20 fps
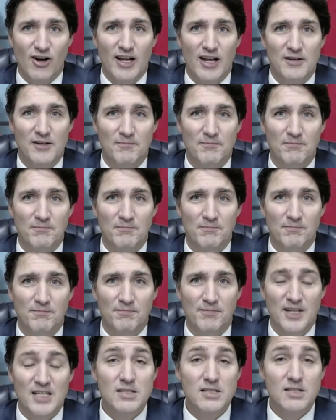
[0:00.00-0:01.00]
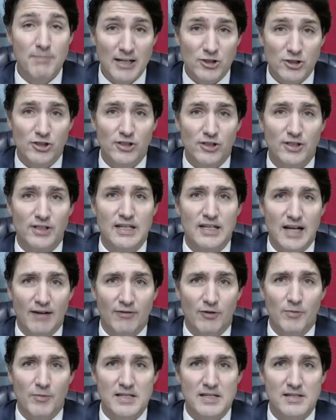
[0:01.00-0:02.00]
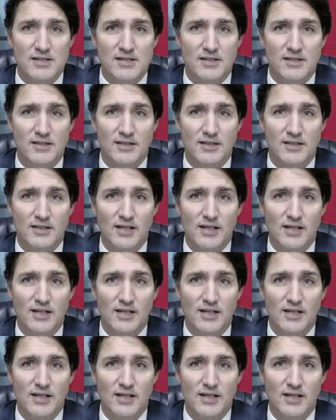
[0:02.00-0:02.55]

on especially governments.